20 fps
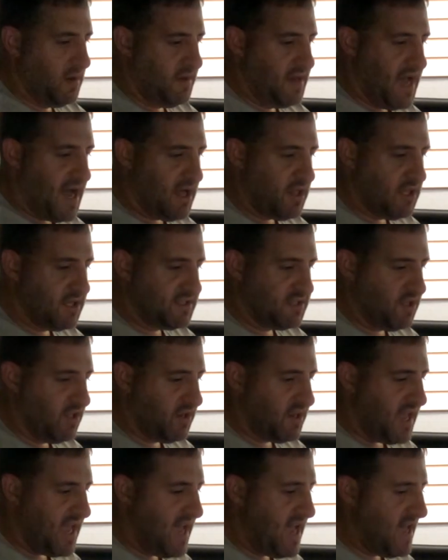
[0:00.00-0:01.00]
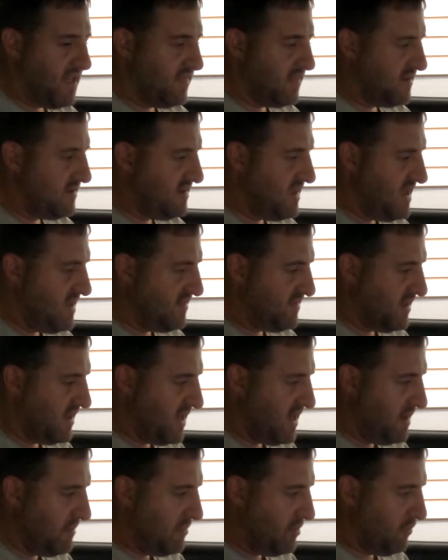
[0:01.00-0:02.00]
Now let's look at the
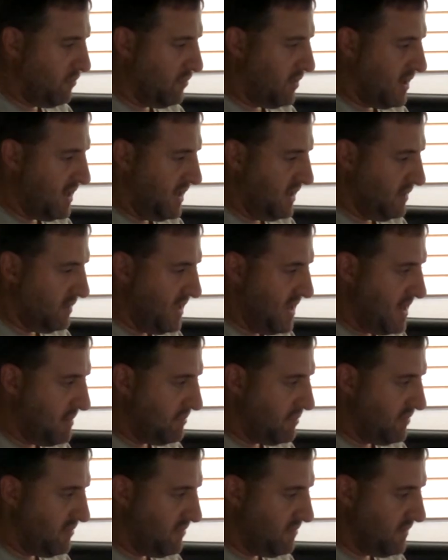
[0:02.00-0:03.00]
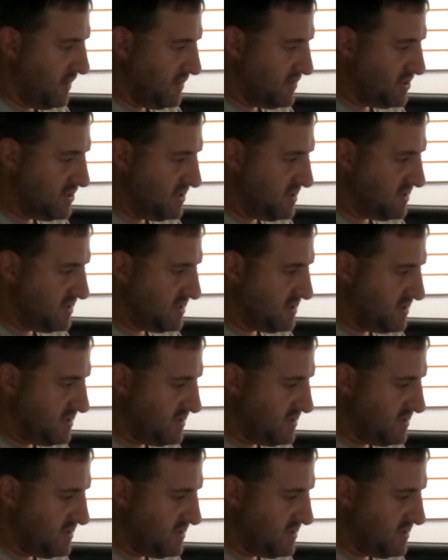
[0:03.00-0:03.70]
daytime running lamp functions.